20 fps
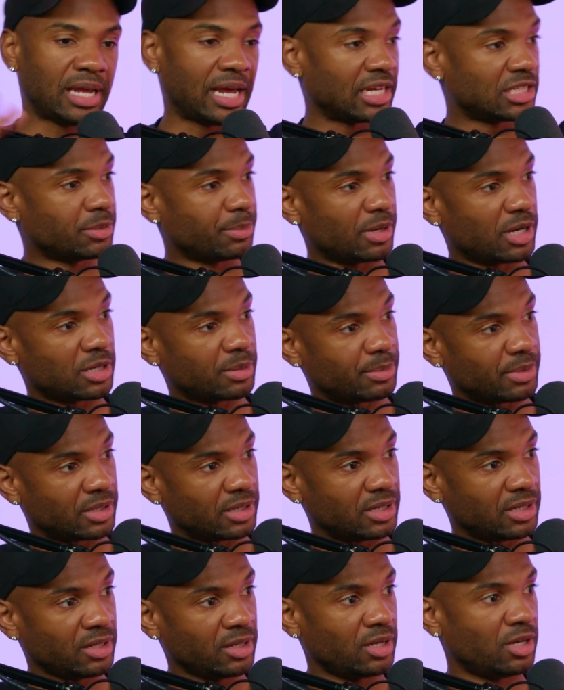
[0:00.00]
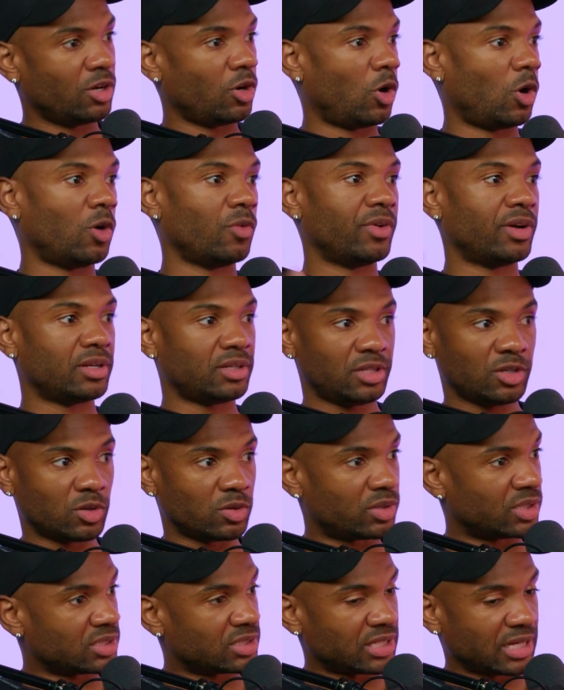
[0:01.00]
X amount of money over at,
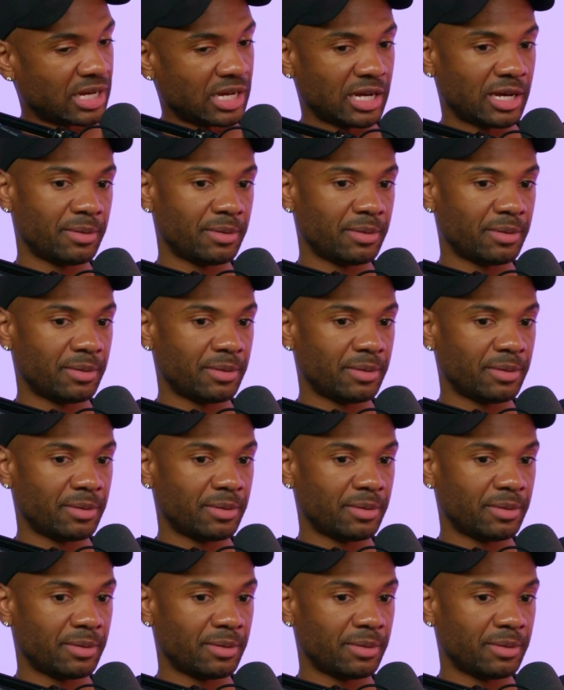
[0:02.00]
this time.